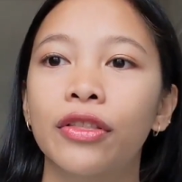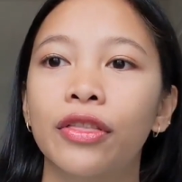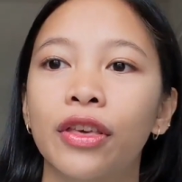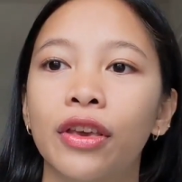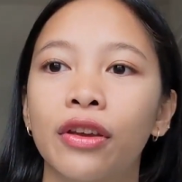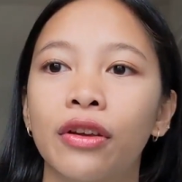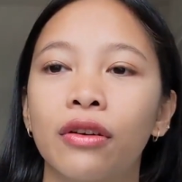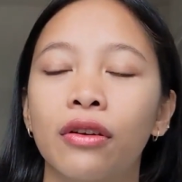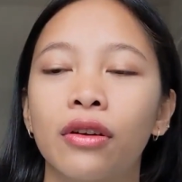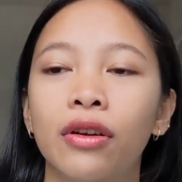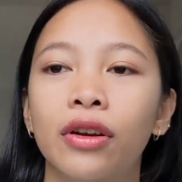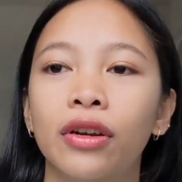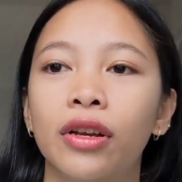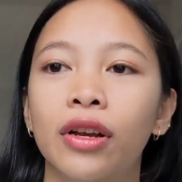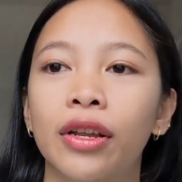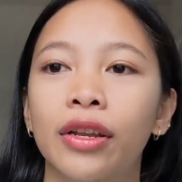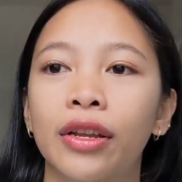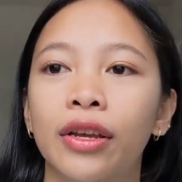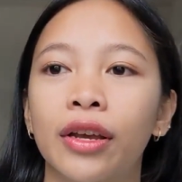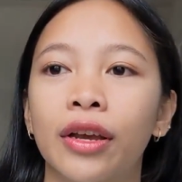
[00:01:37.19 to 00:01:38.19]
they are
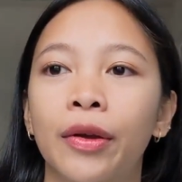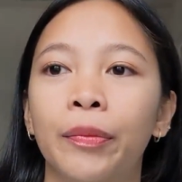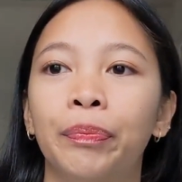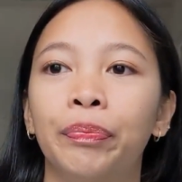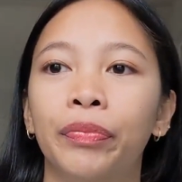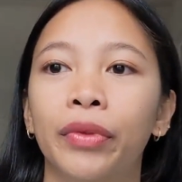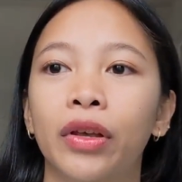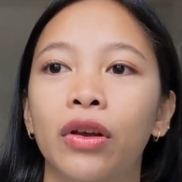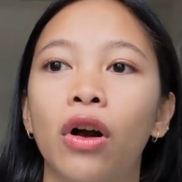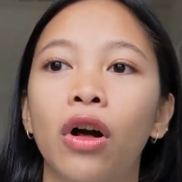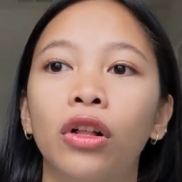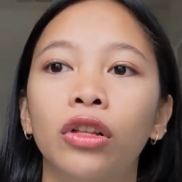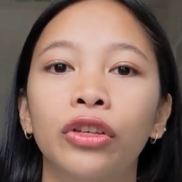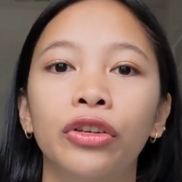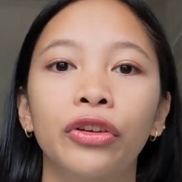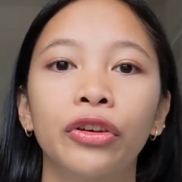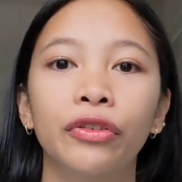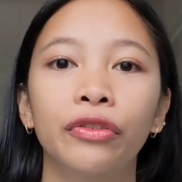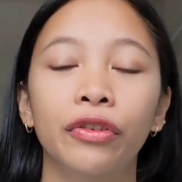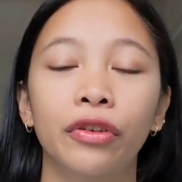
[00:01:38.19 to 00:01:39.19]
gonna call
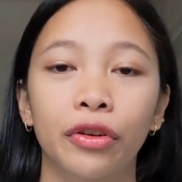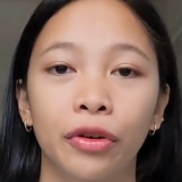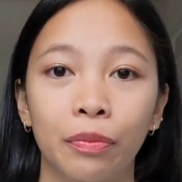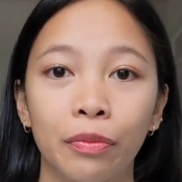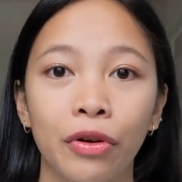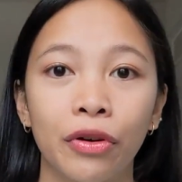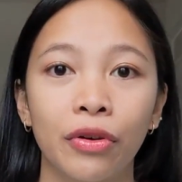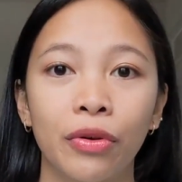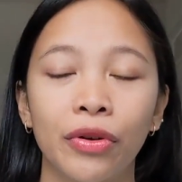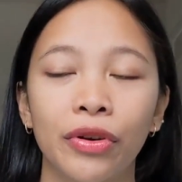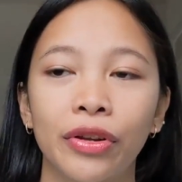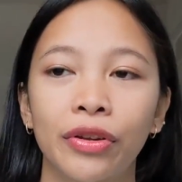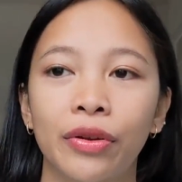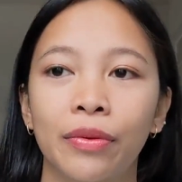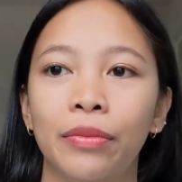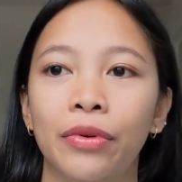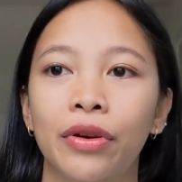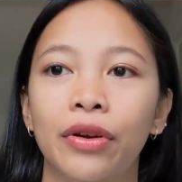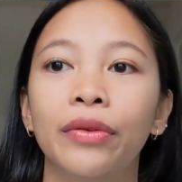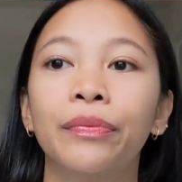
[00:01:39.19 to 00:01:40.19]
your, your priority
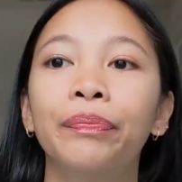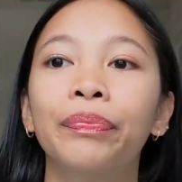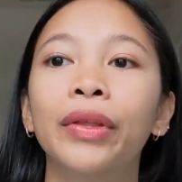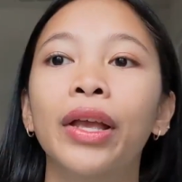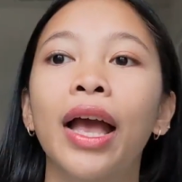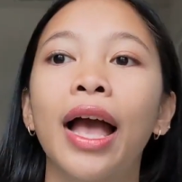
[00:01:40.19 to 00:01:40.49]
number